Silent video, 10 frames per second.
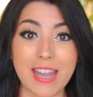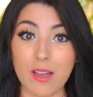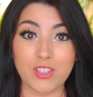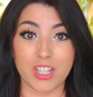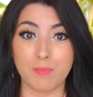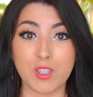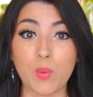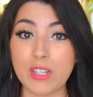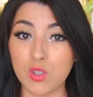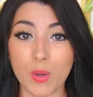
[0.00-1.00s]
Now, just
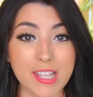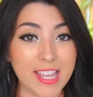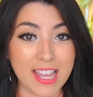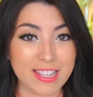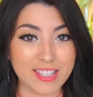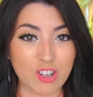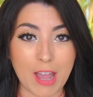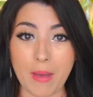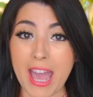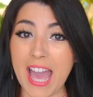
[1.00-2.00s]
between Twitter and
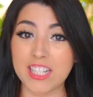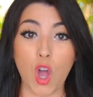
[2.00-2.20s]
Instagram, I had